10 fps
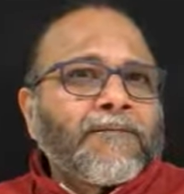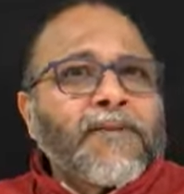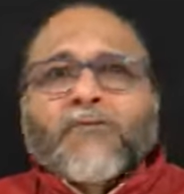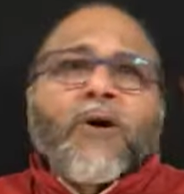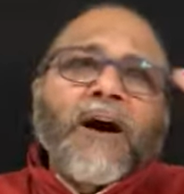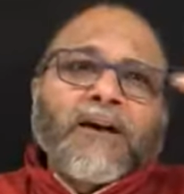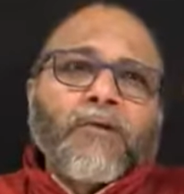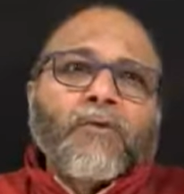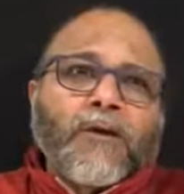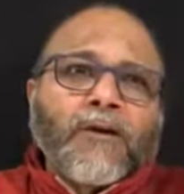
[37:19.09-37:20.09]
There is no higher
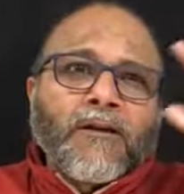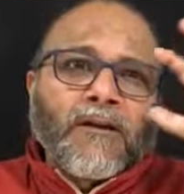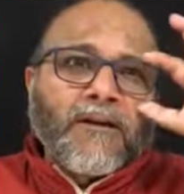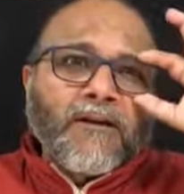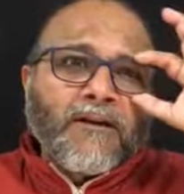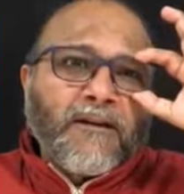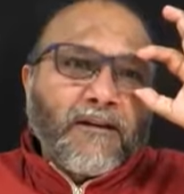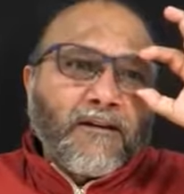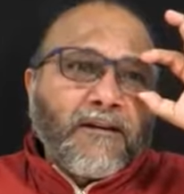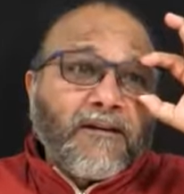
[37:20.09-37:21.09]
goal.
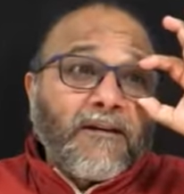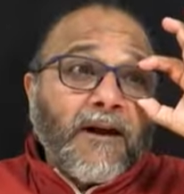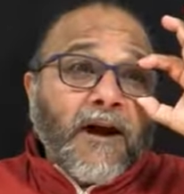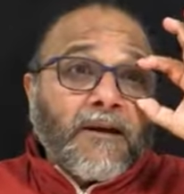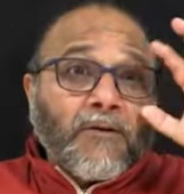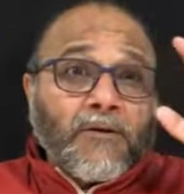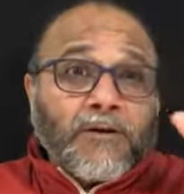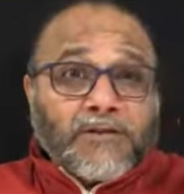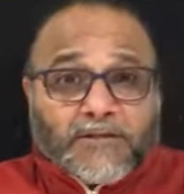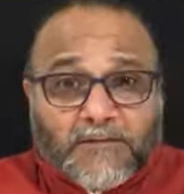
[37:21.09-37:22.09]
Higher
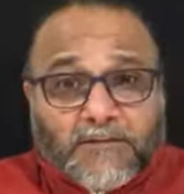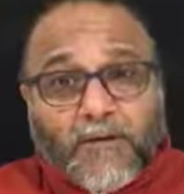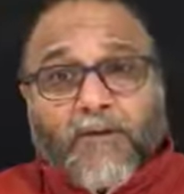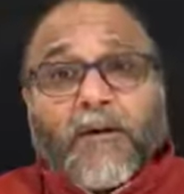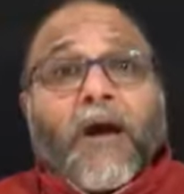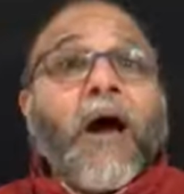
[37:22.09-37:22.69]
goal is uh,